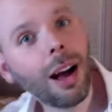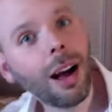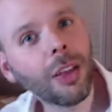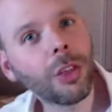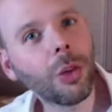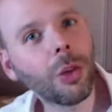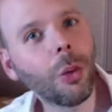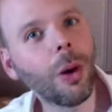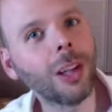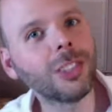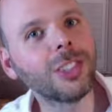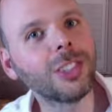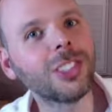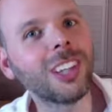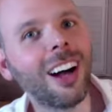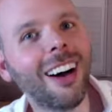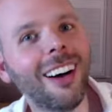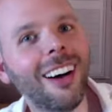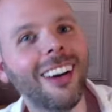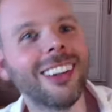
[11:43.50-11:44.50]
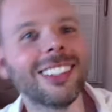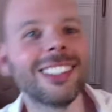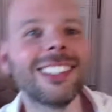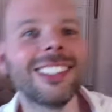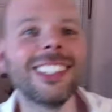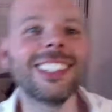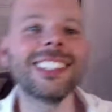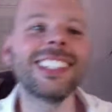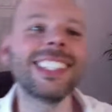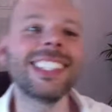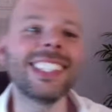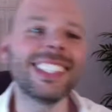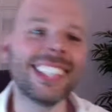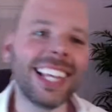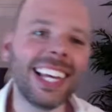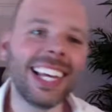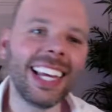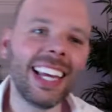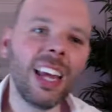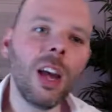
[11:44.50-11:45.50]
I thought I'd just ask, just to
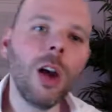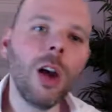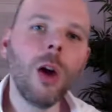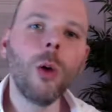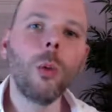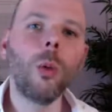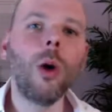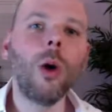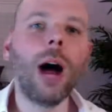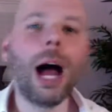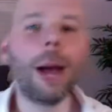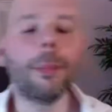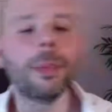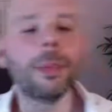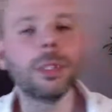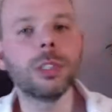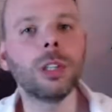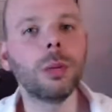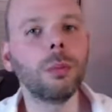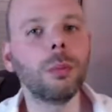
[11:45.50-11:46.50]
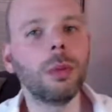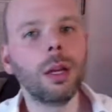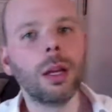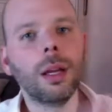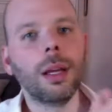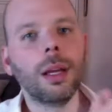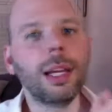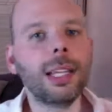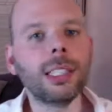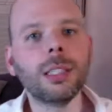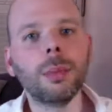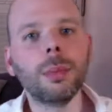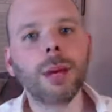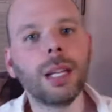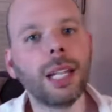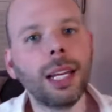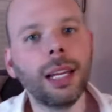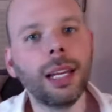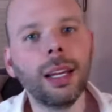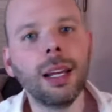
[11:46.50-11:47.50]
see what happens. So here's the
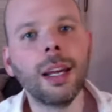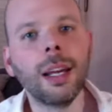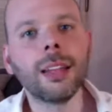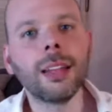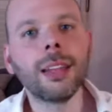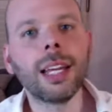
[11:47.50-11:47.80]
money.